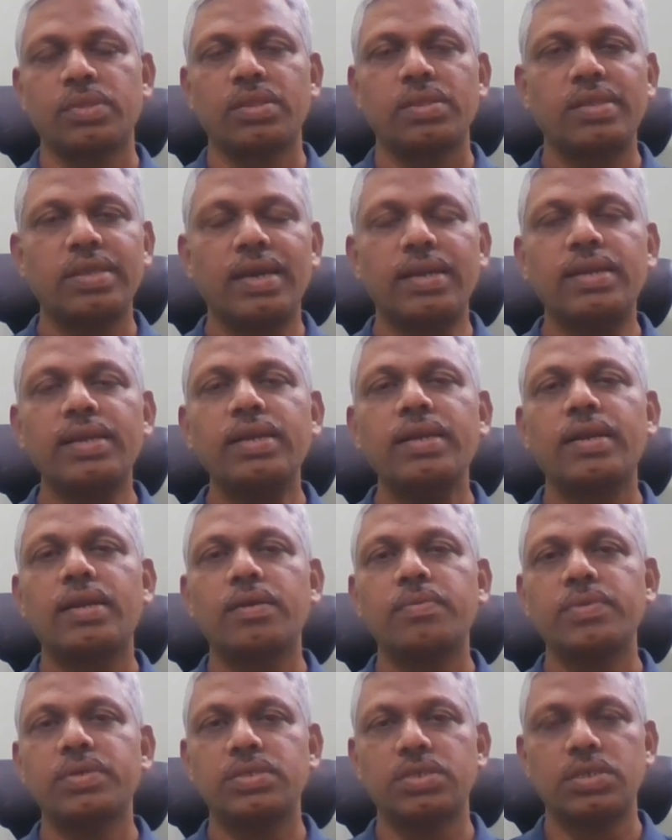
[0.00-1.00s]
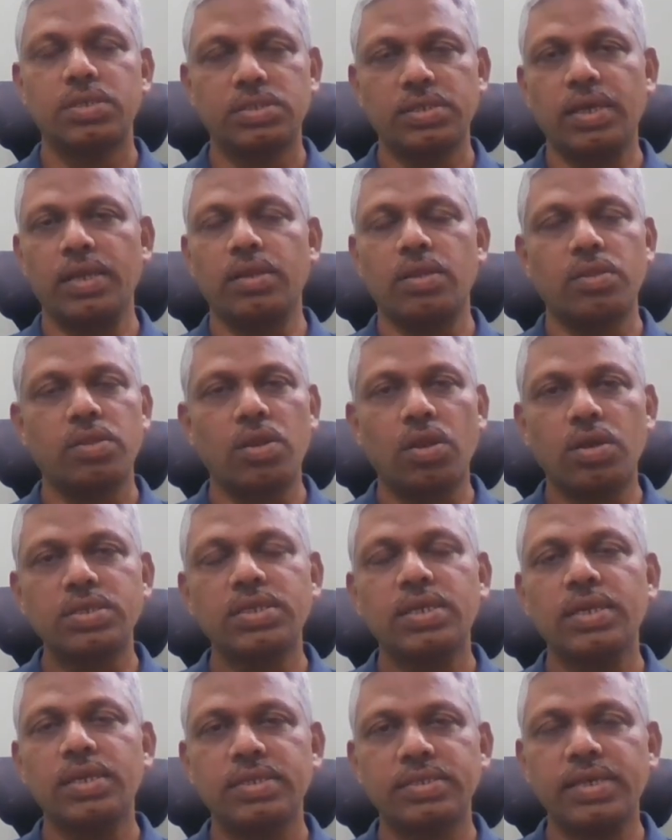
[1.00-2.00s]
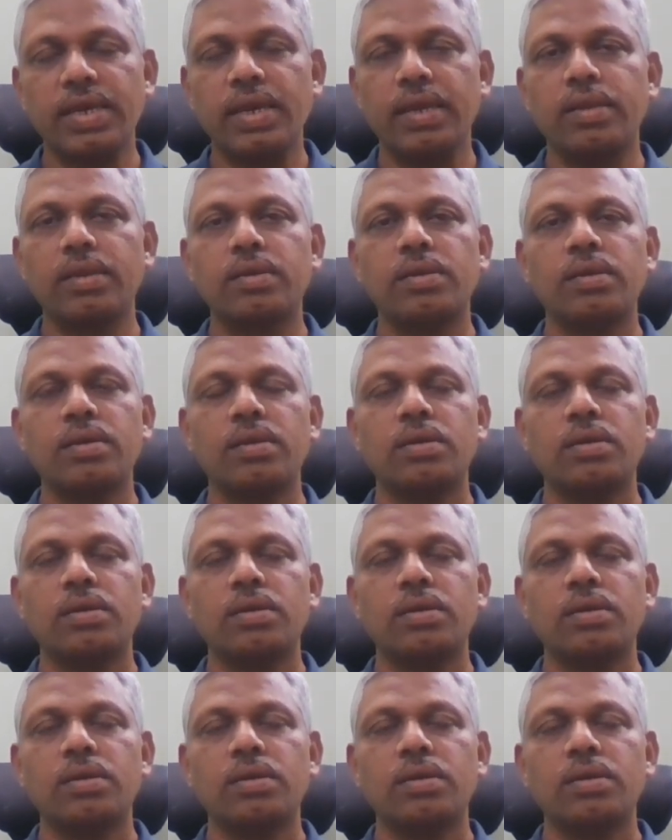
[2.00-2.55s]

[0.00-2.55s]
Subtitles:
The entire database design, the logical design,